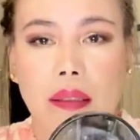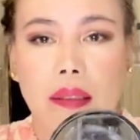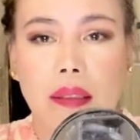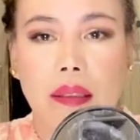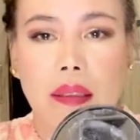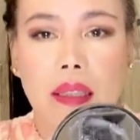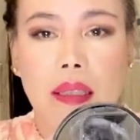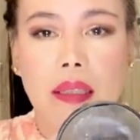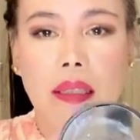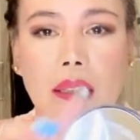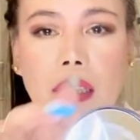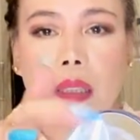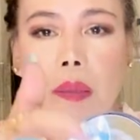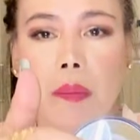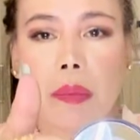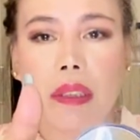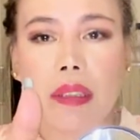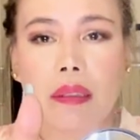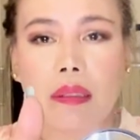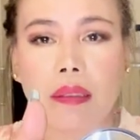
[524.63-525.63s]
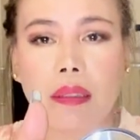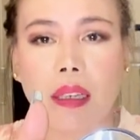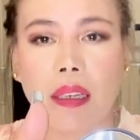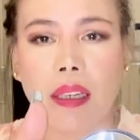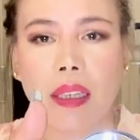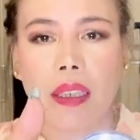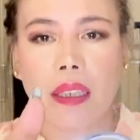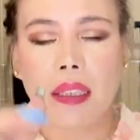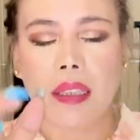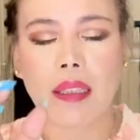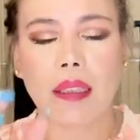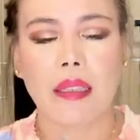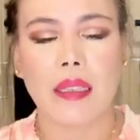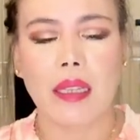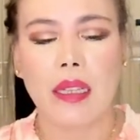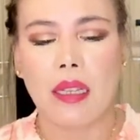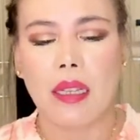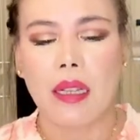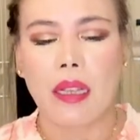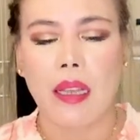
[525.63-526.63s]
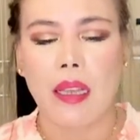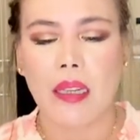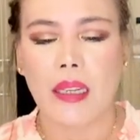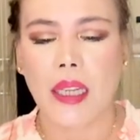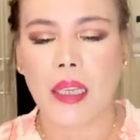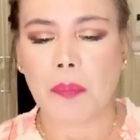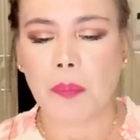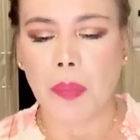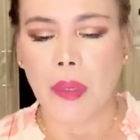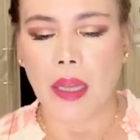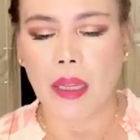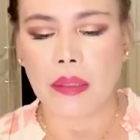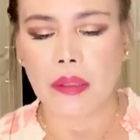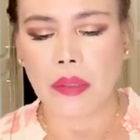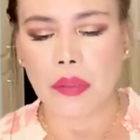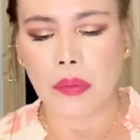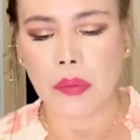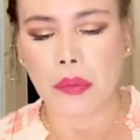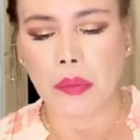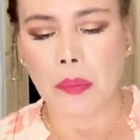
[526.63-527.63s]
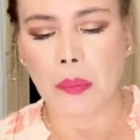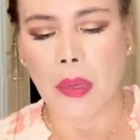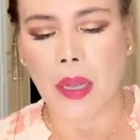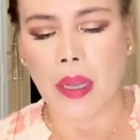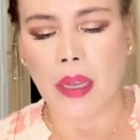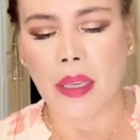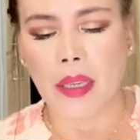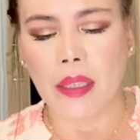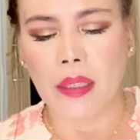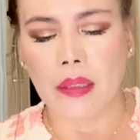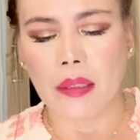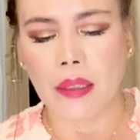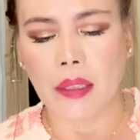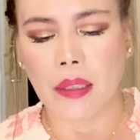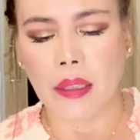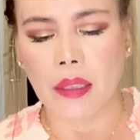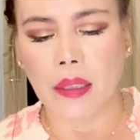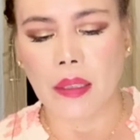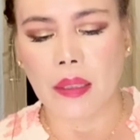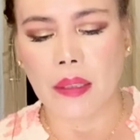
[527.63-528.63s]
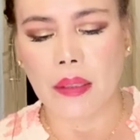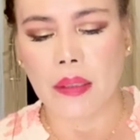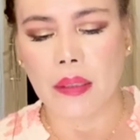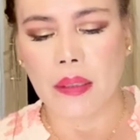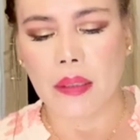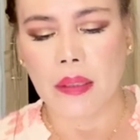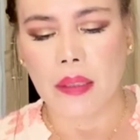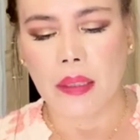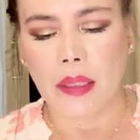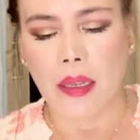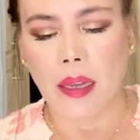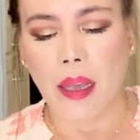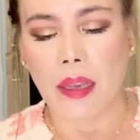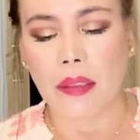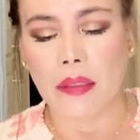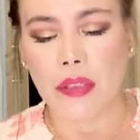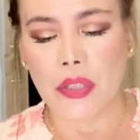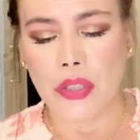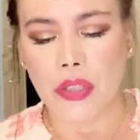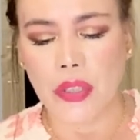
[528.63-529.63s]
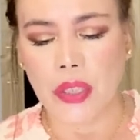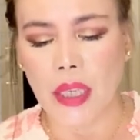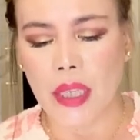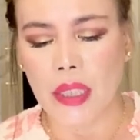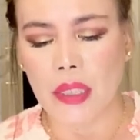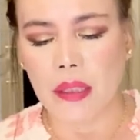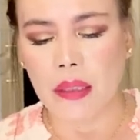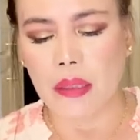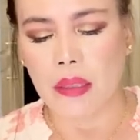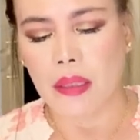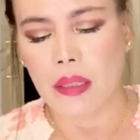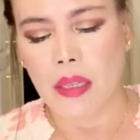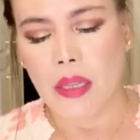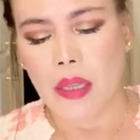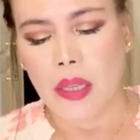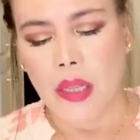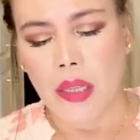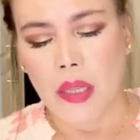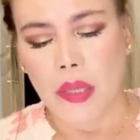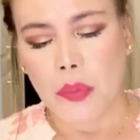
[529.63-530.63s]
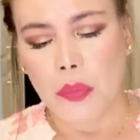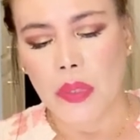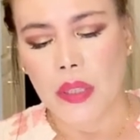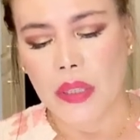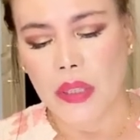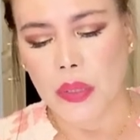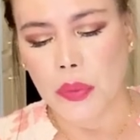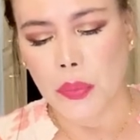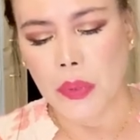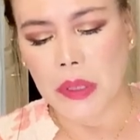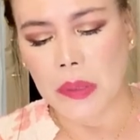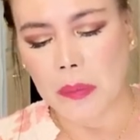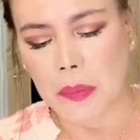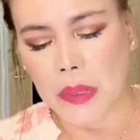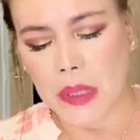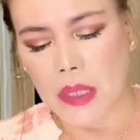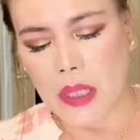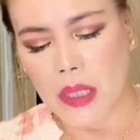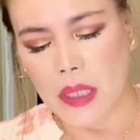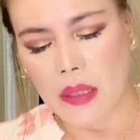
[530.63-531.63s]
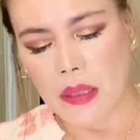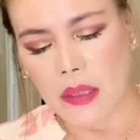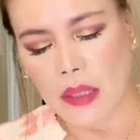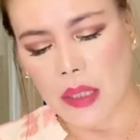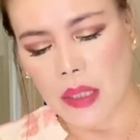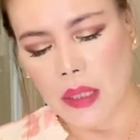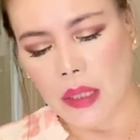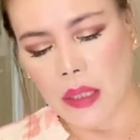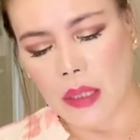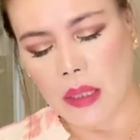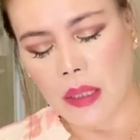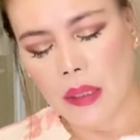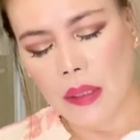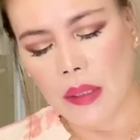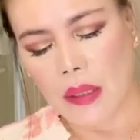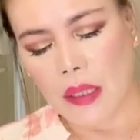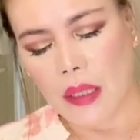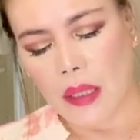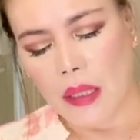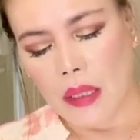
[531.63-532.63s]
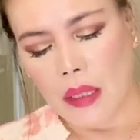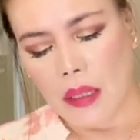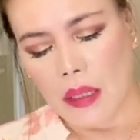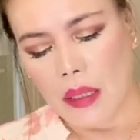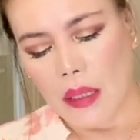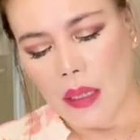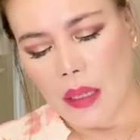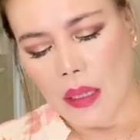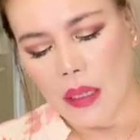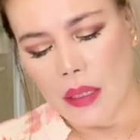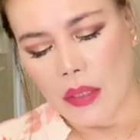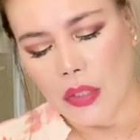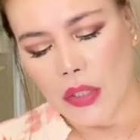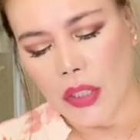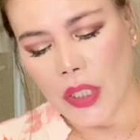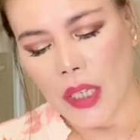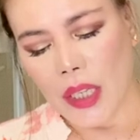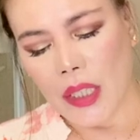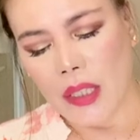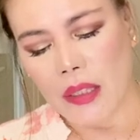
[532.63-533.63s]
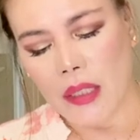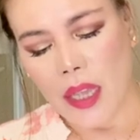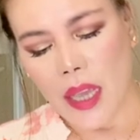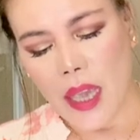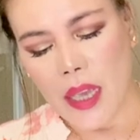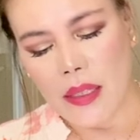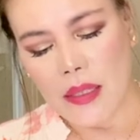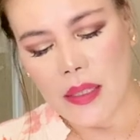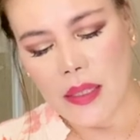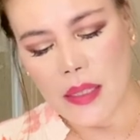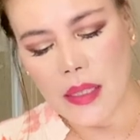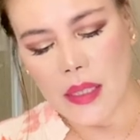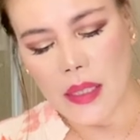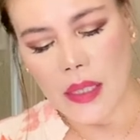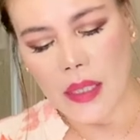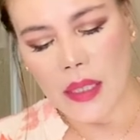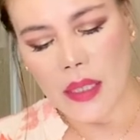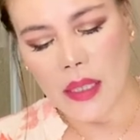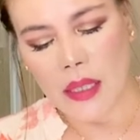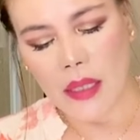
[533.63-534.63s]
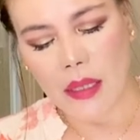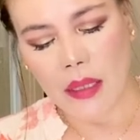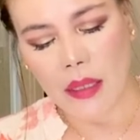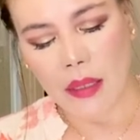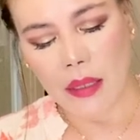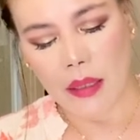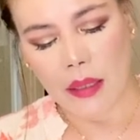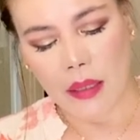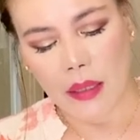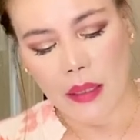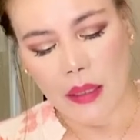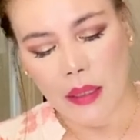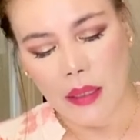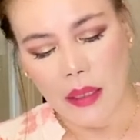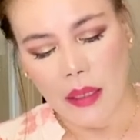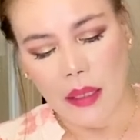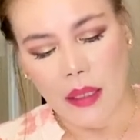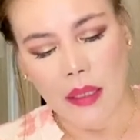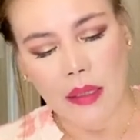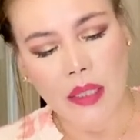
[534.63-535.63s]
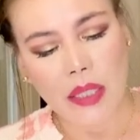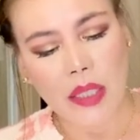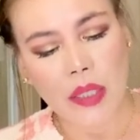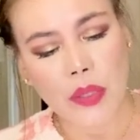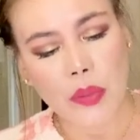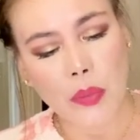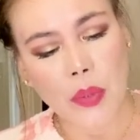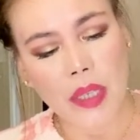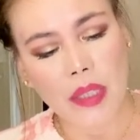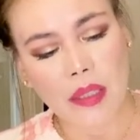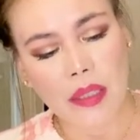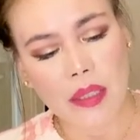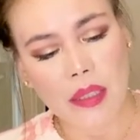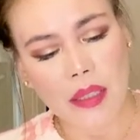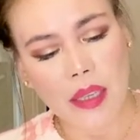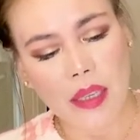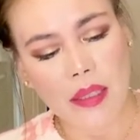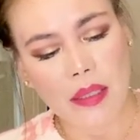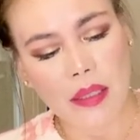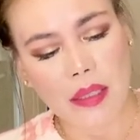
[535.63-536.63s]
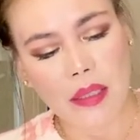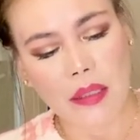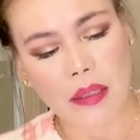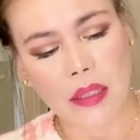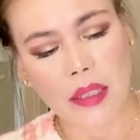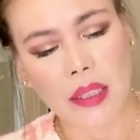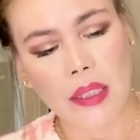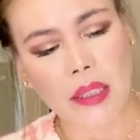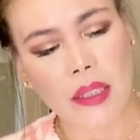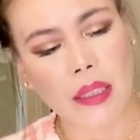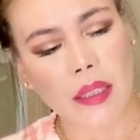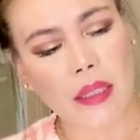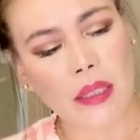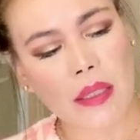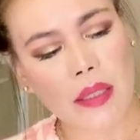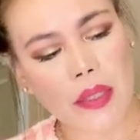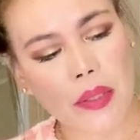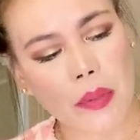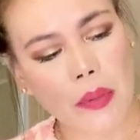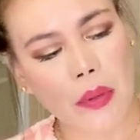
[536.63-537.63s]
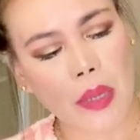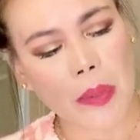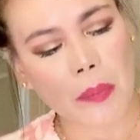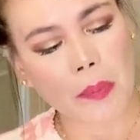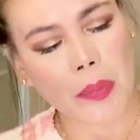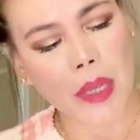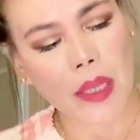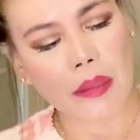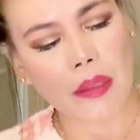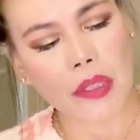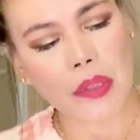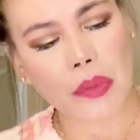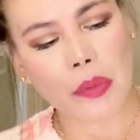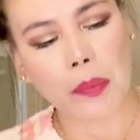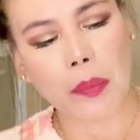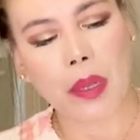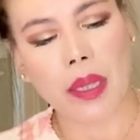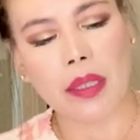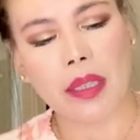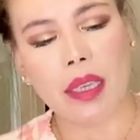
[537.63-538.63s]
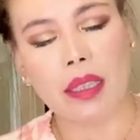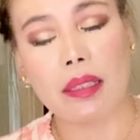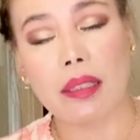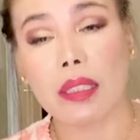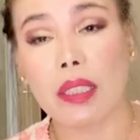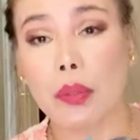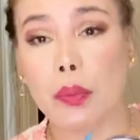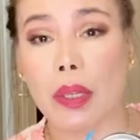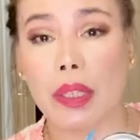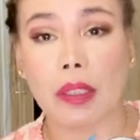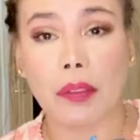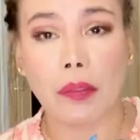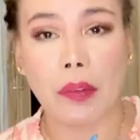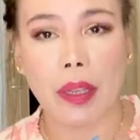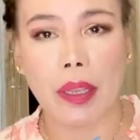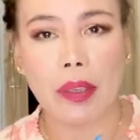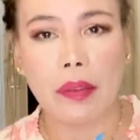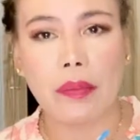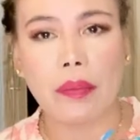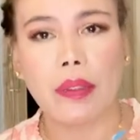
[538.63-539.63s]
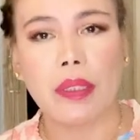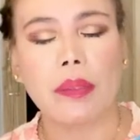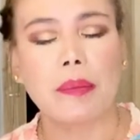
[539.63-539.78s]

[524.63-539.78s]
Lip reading: It's a little bit dark, and I plan to buy a lighter shade, which will be in the shade NC. This one is NC30, so I'm planning to buy NC25.